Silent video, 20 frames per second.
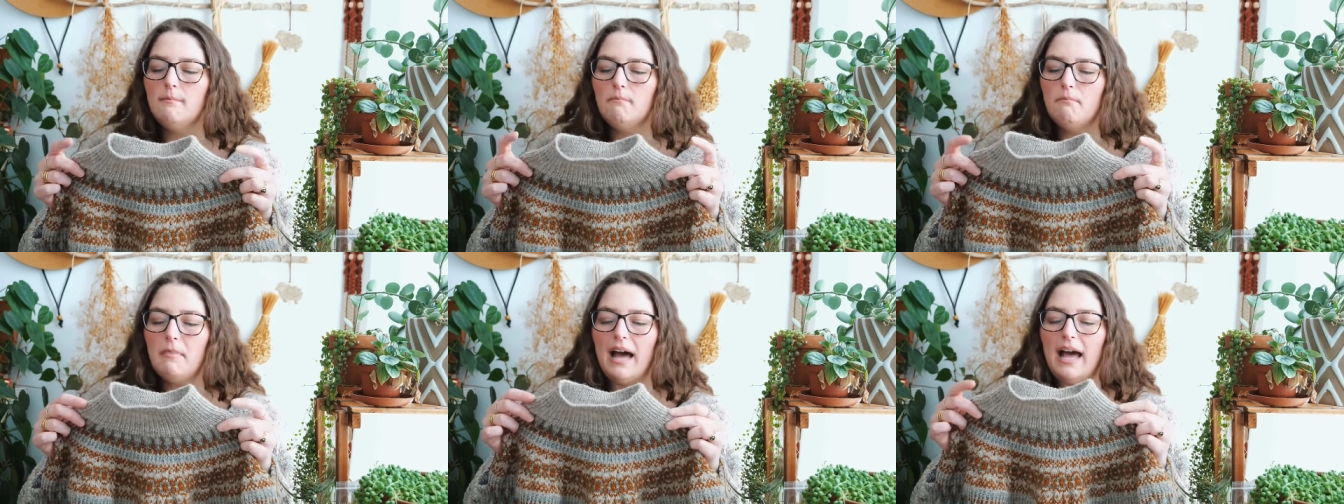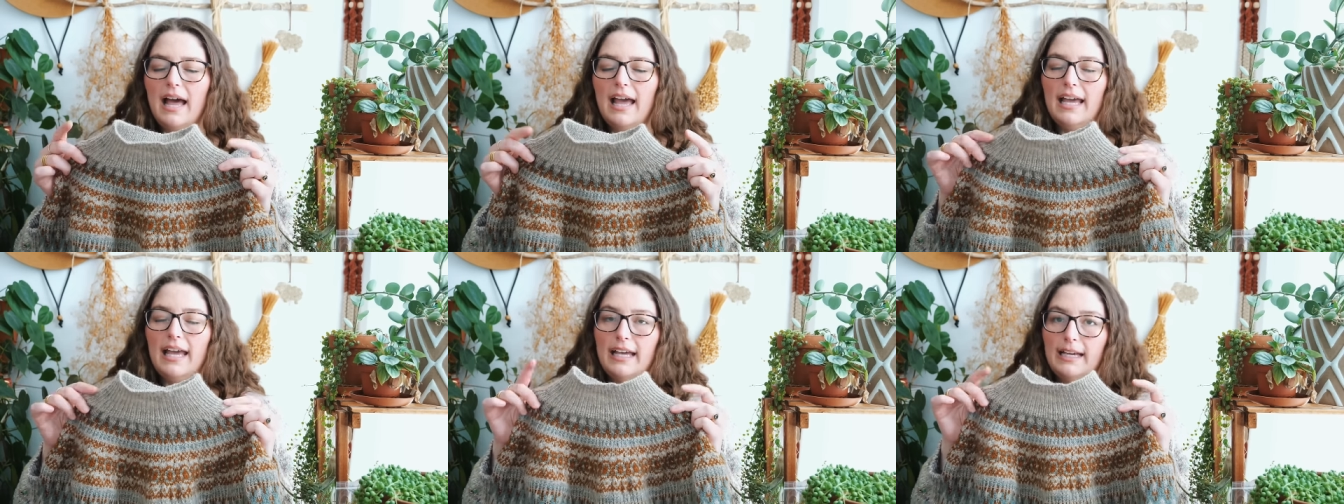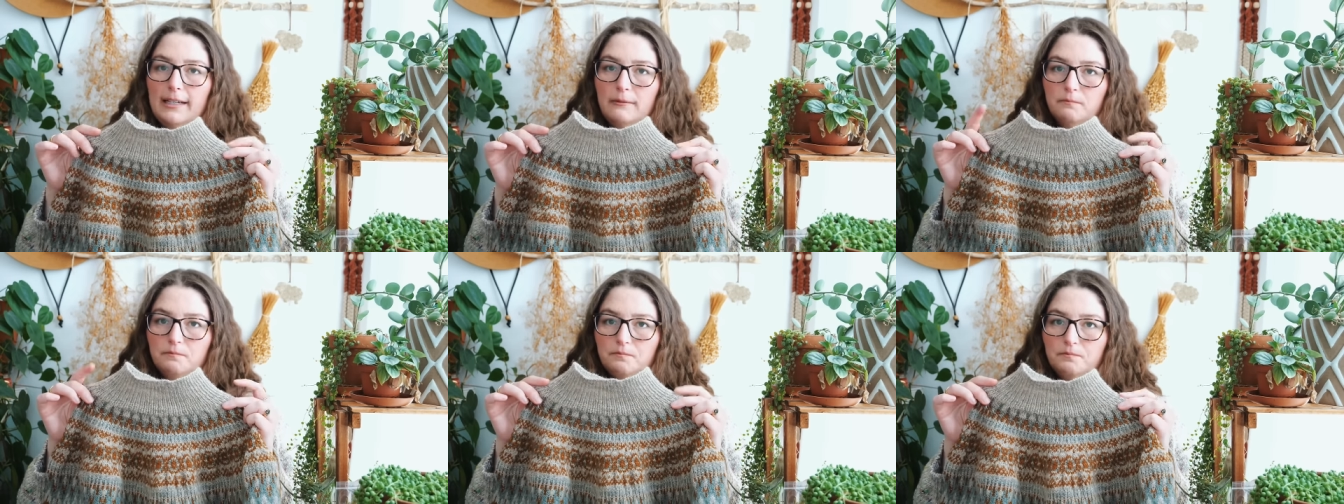
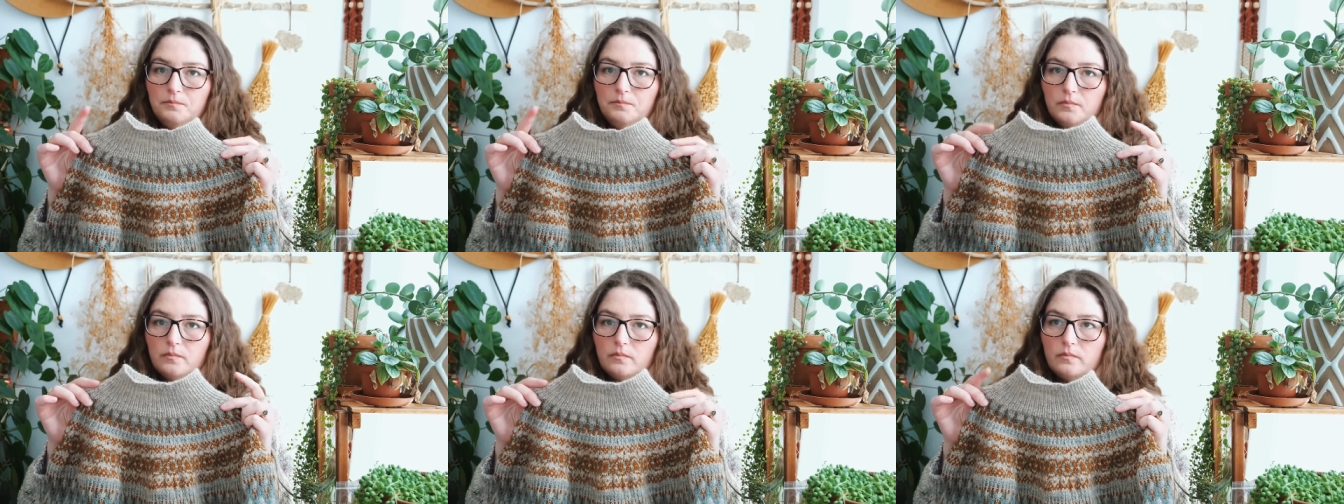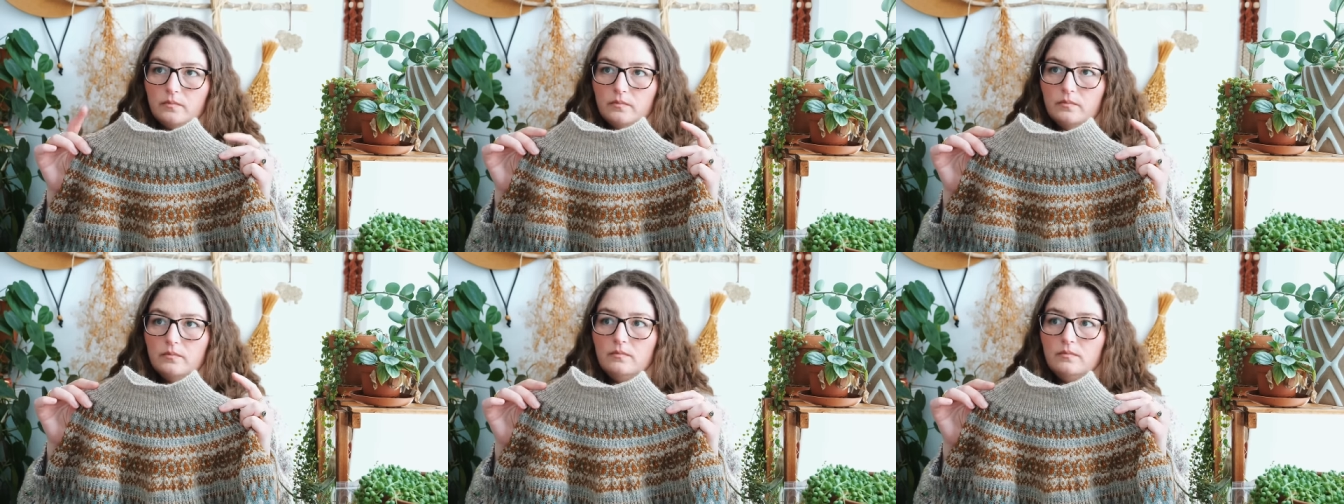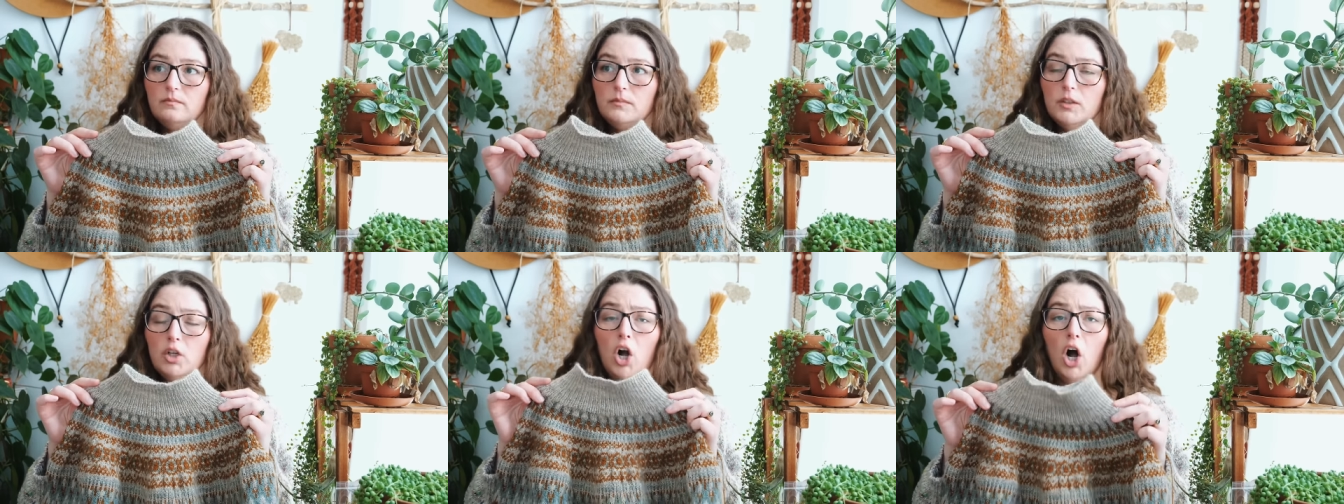my
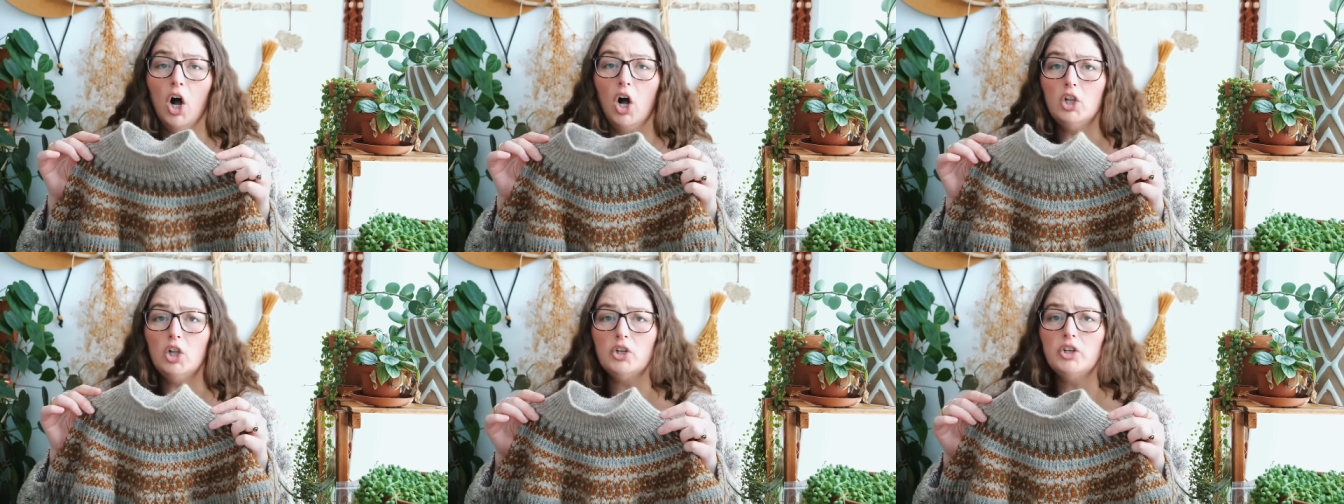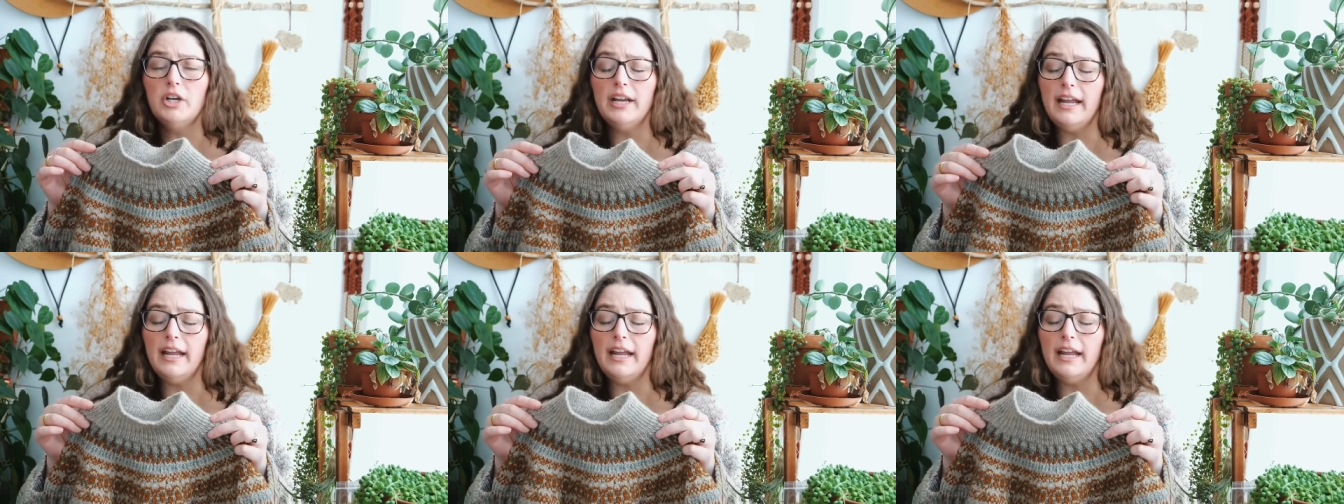collar